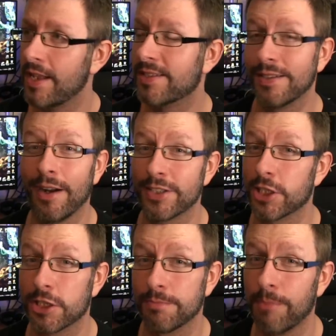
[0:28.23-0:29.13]
It's not
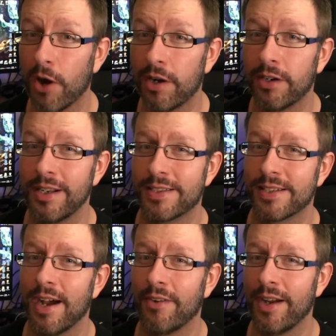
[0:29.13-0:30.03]
smart,
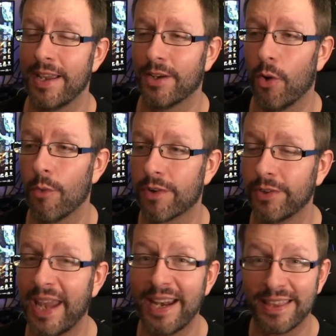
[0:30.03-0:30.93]
it's not like
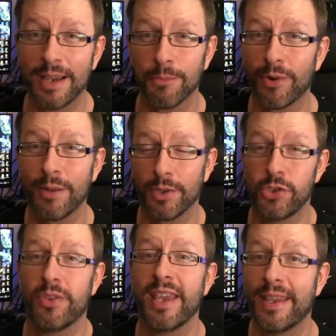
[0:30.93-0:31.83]
overly anything more than
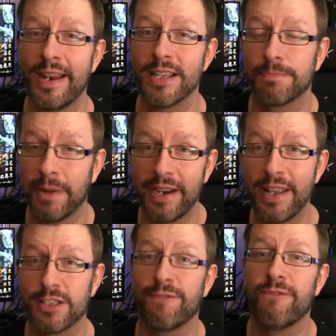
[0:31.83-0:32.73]
what you think it is, but
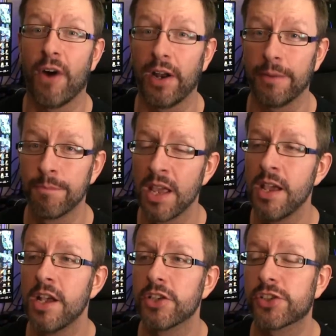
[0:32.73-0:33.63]
it is fun.
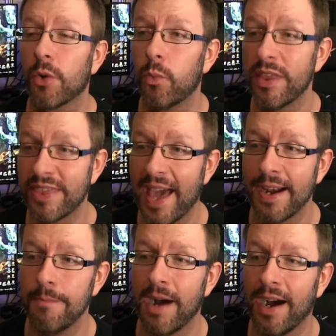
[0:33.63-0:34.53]
So with
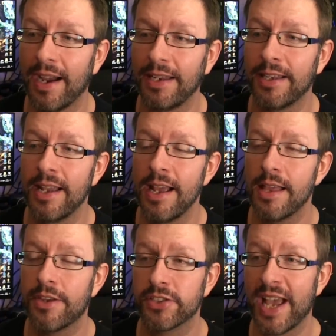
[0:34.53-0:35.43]
that in mind,
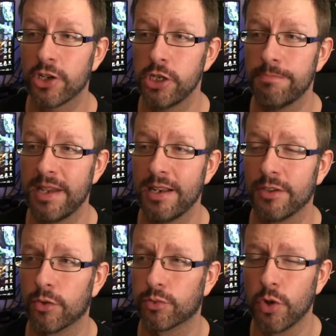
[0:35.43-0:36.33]
there's actually
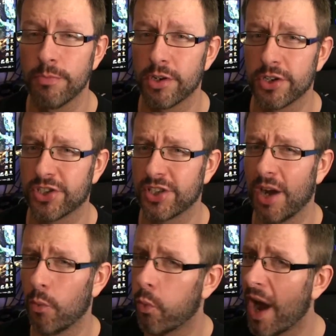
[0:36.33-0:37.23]
been rumors
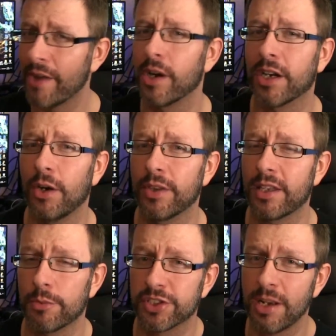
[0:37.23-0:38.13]
a while ago
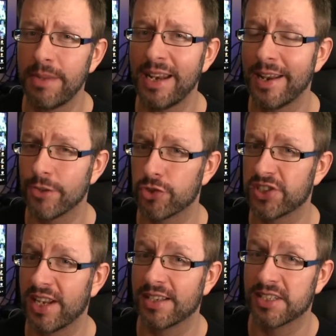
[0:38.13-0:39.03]
that there was going to be an
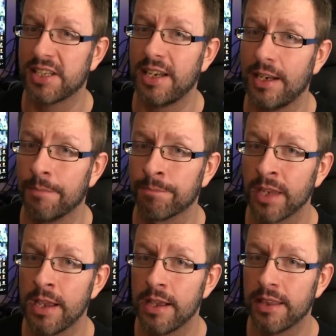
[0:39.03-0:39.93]
interesting scene
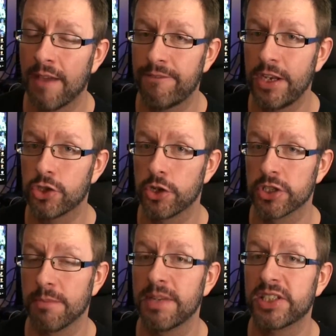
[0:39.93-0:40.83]
that
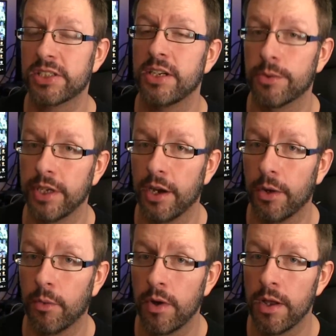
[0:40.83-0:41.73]
features
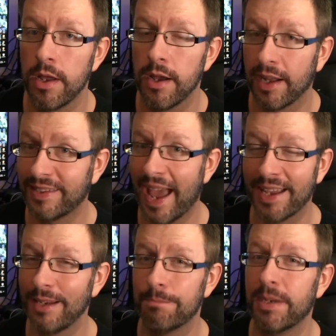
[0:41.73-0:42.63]
Mysterio
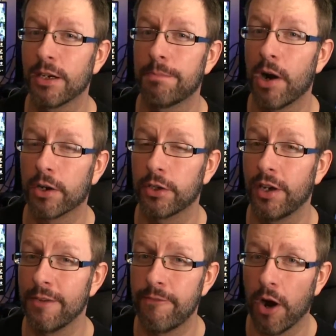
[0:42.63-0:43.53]
attacking Peter
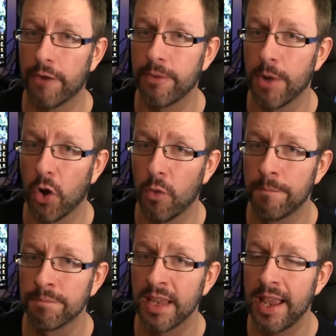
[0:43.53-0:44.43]
Parker in Far From
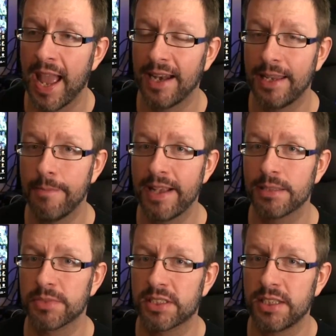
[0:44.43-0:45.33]
Home, and he
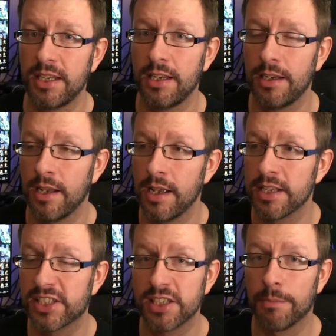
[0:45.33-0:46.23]
makes him see
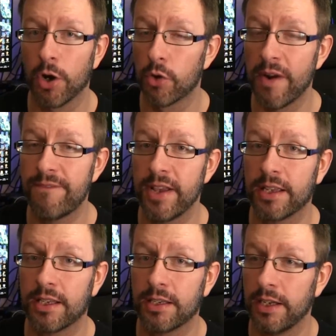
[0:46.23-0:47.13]
some
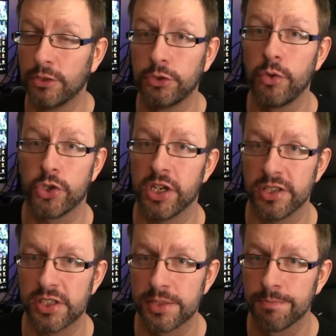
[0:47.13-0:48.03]
horrific
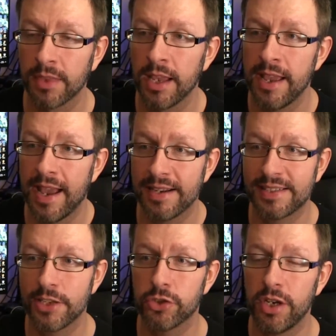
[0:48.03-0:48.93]
illusions. And
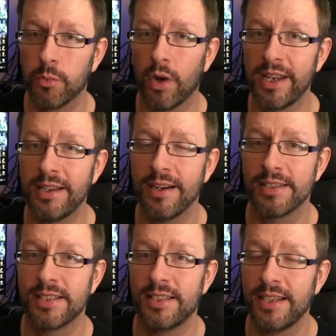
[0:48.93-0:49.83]
essentially what he
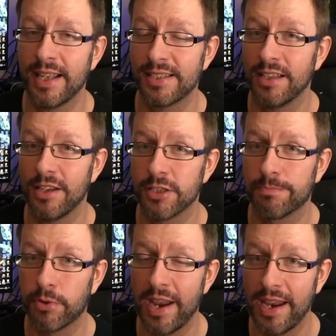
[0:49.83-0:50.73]
does is he gets into his
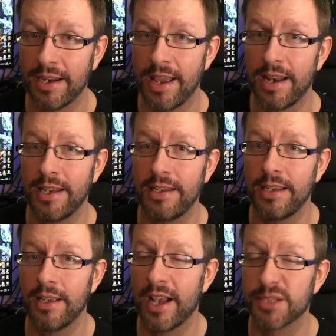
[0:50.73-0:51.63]
brain and
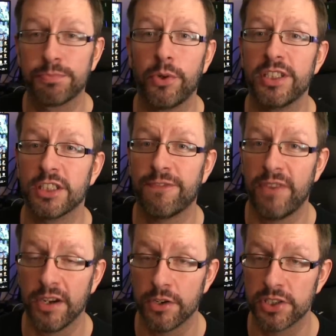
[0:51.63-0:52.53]
he exploits his
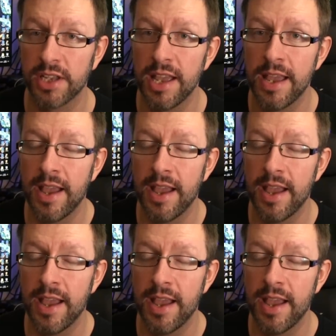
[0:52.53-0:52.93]
fears.